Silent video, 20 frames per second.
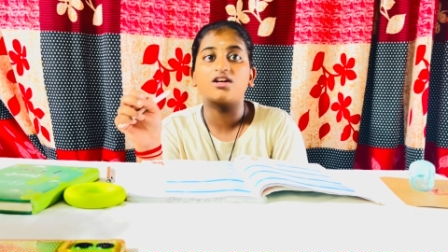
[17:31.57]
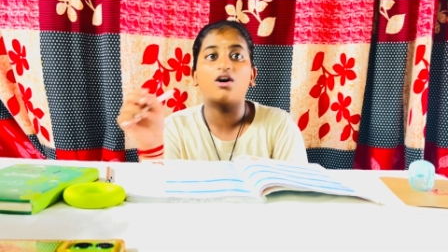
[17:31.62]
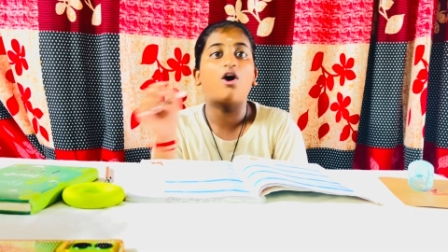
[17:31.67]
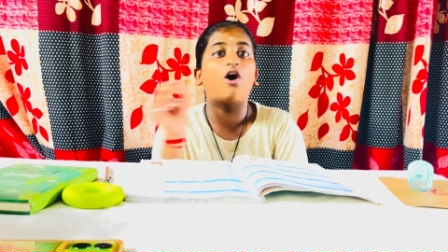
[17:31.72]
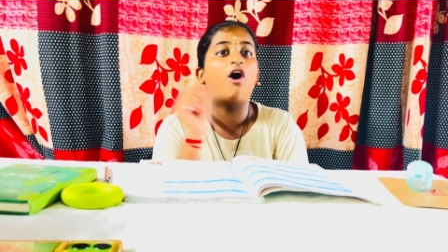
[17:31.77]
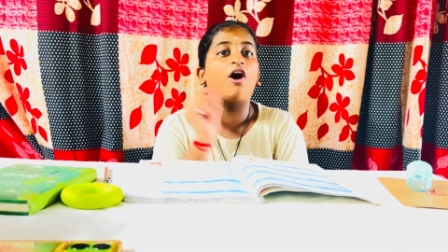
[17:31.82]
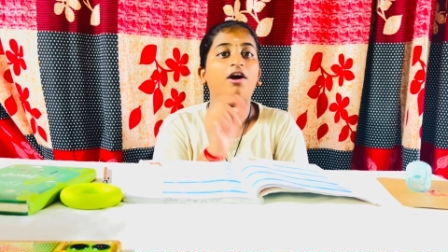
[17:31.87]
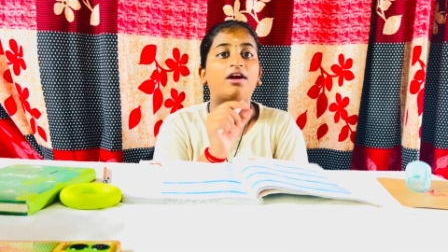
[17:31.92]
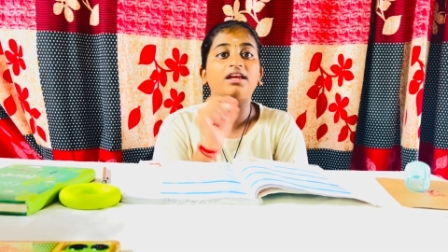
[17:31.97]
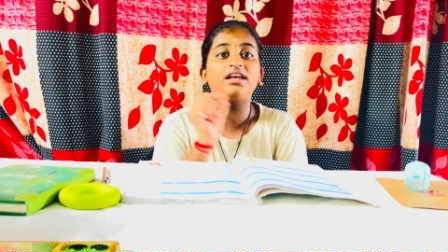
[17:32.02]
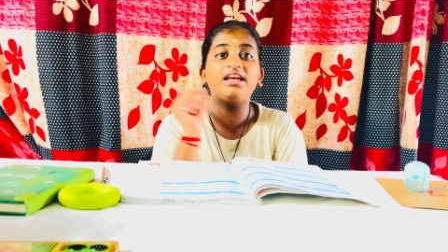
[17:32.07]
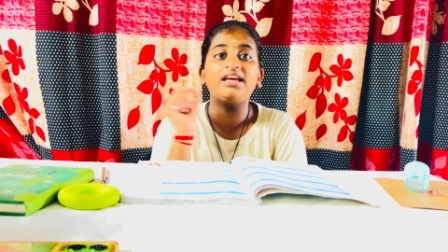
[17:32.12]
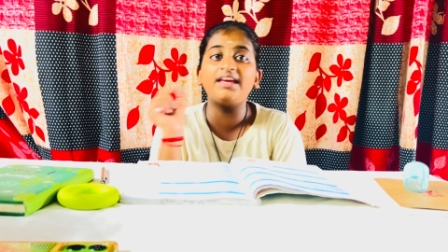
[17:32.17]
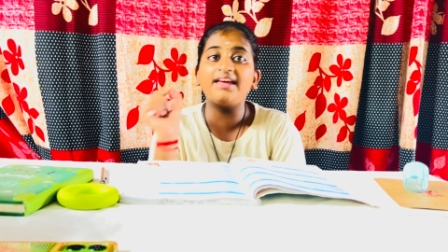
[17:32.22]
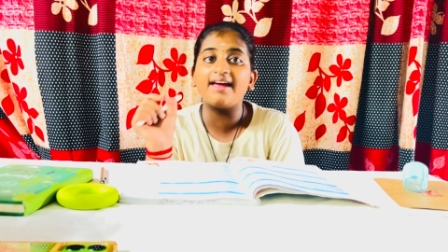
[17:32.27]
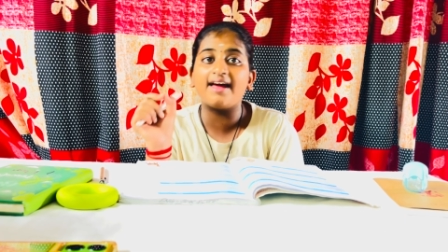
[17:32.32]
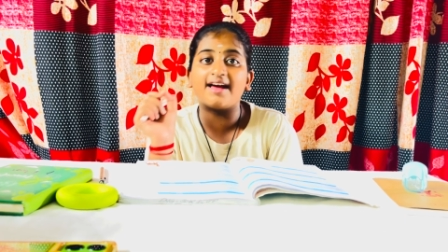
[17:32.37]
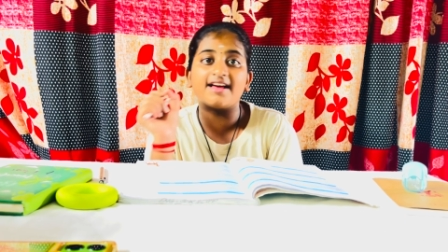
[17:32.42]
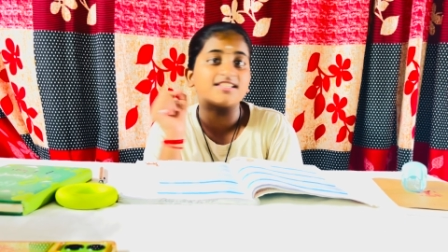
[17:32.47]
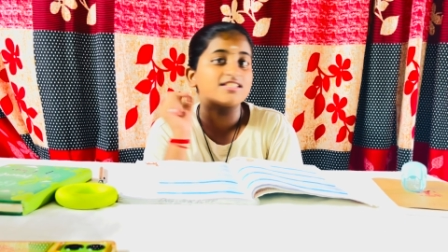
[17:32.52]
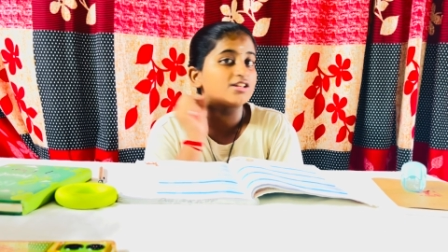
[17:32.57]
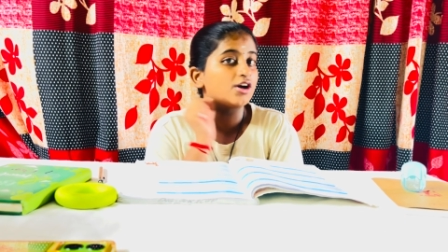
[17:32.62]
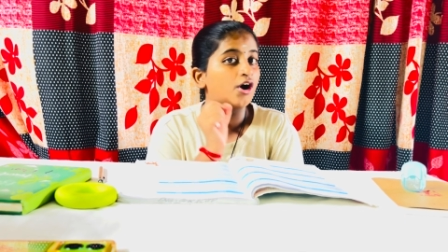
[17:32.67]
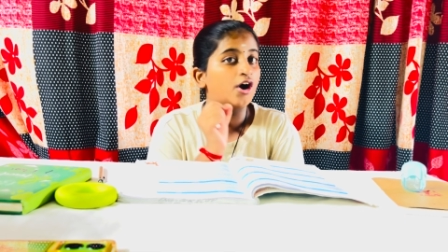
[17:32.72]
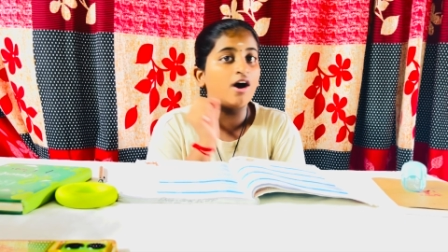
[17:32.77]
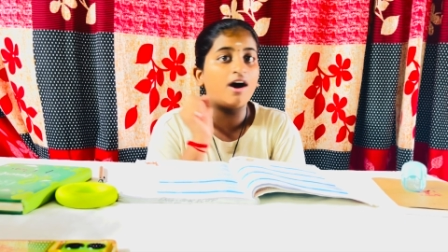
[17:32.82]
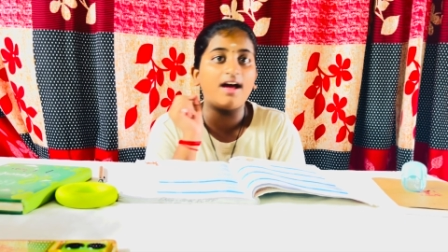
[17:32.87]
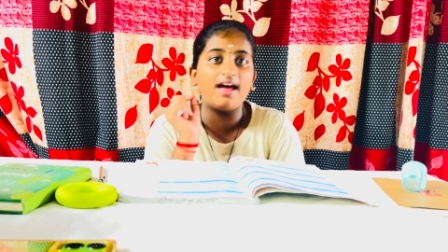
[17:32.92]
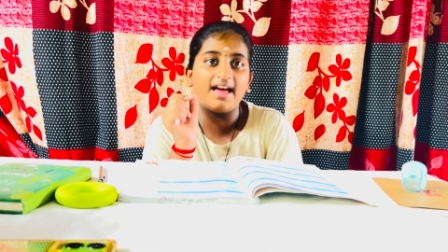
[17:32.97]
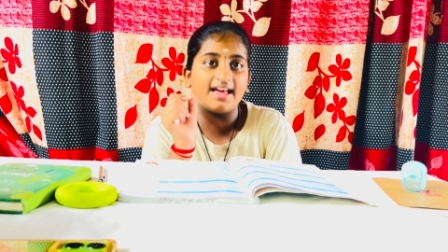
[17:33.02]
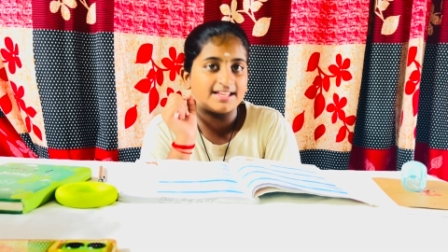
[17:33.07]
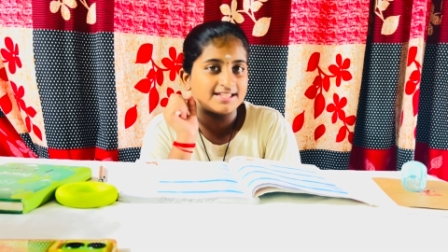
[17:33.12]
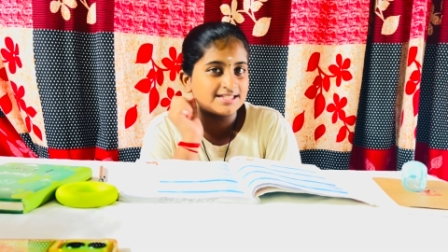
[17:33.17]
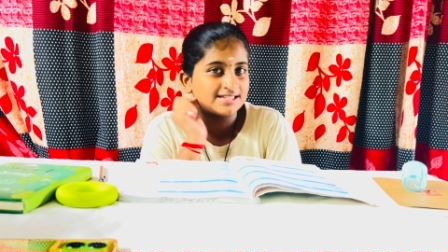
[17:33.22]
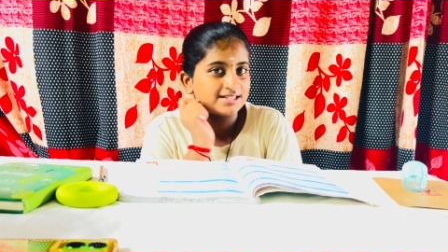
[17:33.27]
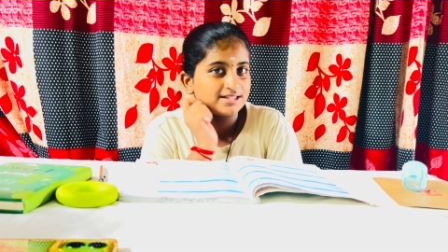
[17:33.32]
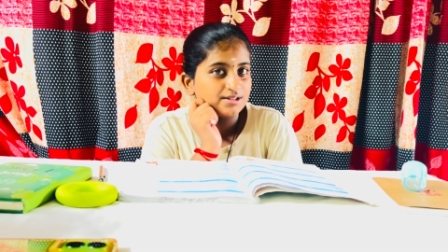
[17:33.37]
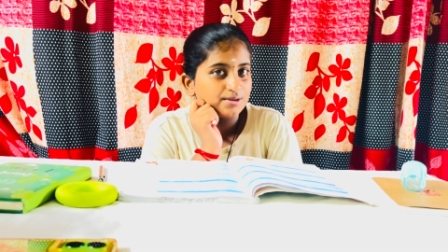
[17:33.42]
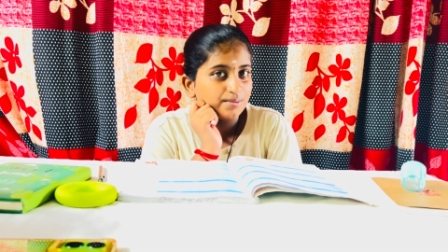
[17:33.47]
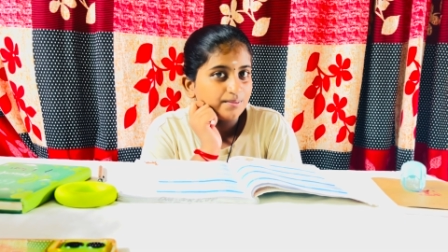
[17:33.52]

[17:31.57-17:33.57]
or E-S or S?